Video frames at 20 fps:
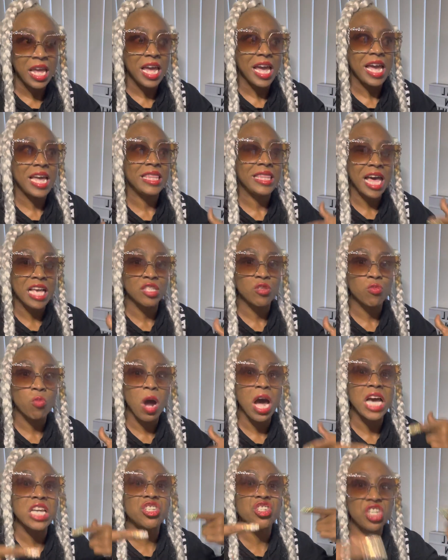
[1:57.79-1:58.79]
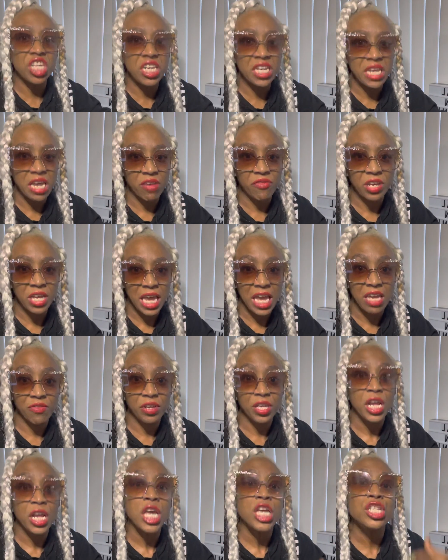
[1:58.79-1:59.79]
And that's why she never gave
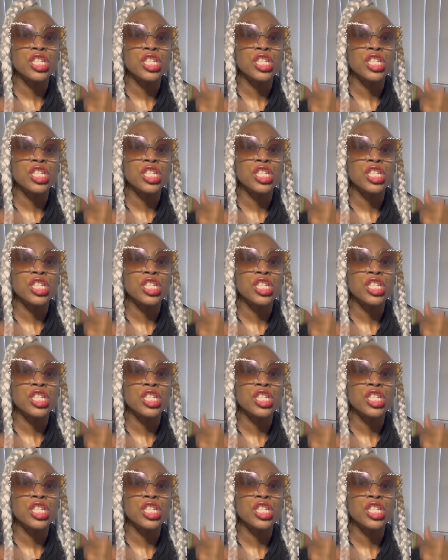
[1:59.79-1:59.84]
it